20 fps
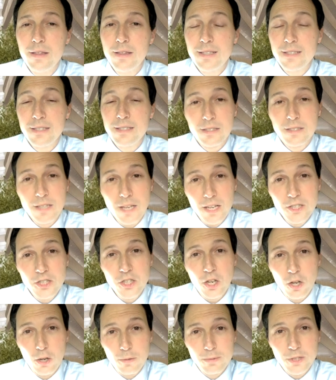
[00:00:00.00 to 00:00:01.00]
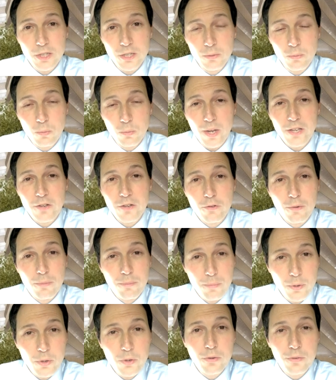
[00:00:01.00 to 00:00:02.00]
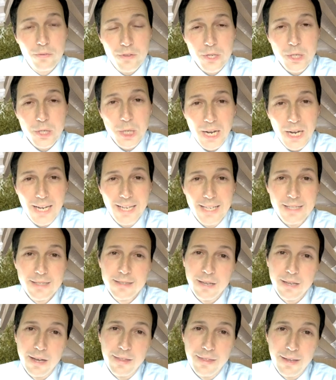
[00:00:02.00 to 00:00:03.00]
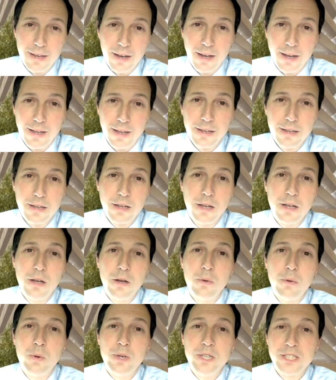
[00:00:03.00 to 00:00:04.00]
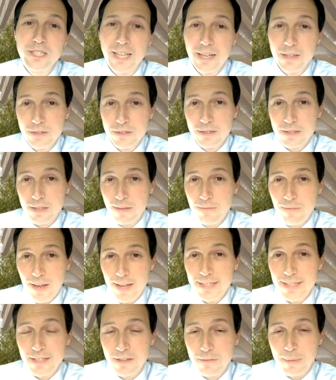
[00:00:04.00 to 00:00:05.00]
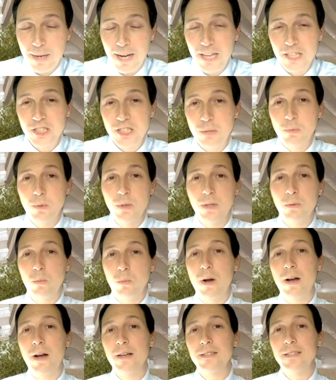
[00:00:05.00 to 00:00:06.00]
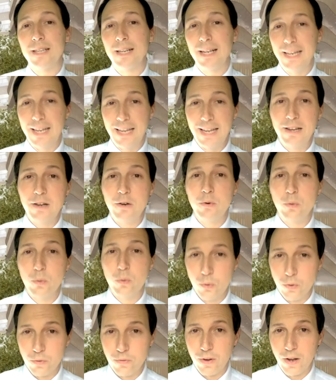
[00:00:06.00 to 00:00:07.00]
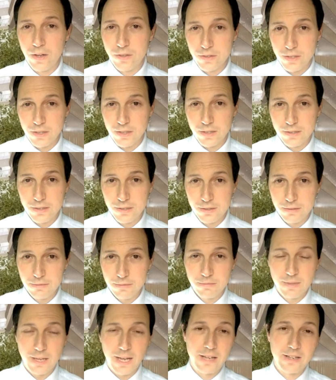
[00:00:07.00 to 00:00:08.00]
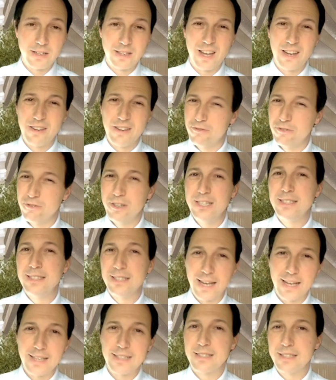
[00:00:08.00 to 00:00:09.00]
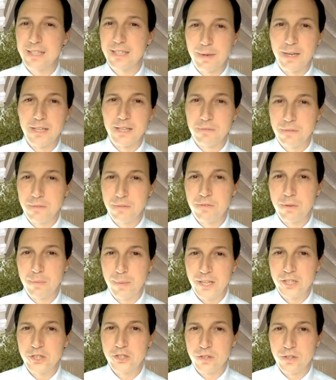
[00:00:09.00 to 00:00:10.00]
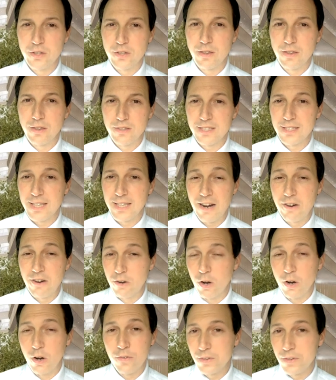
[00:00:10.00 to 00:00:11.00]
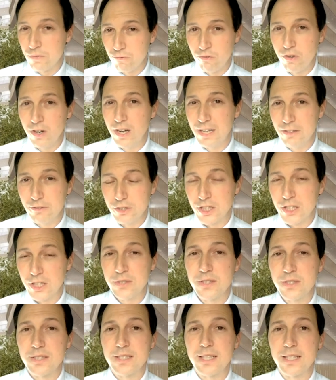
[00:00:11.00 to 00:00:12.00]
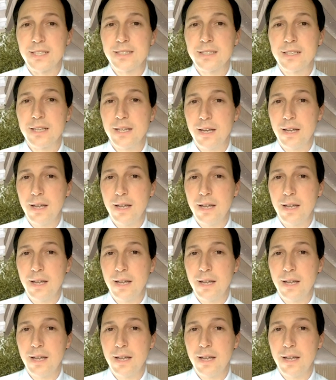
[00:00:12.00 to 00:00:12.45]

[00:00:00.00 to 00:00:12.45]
There's a surgical option where you remove the jelly inside the eye, which sounds invasive, but actually will work to clear all the floaters and kind of resets the amount of inflammation that's there and often really reduces it.